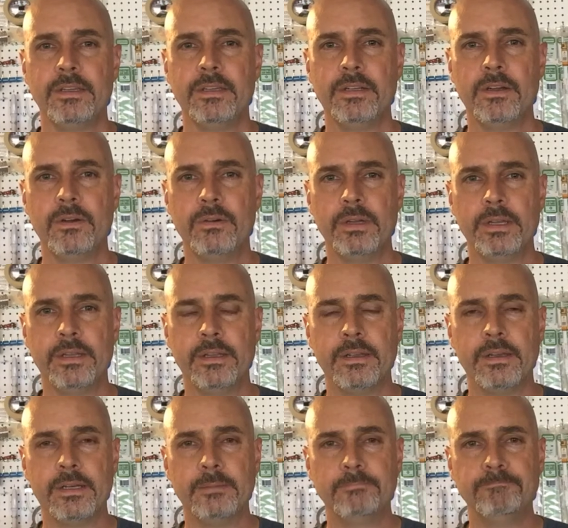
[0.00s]
and
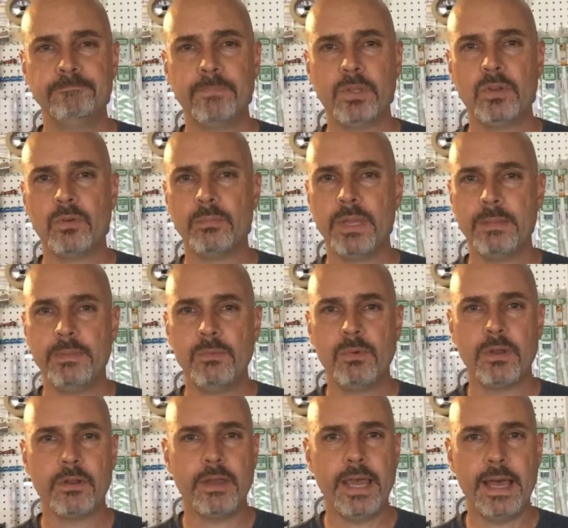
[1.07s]
maybe
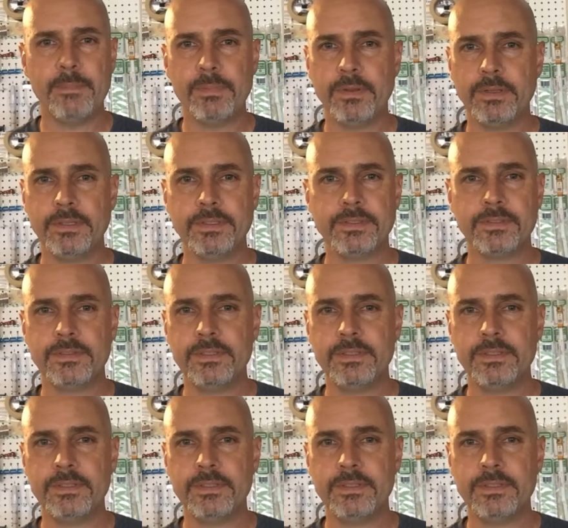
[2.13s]
what'll happen is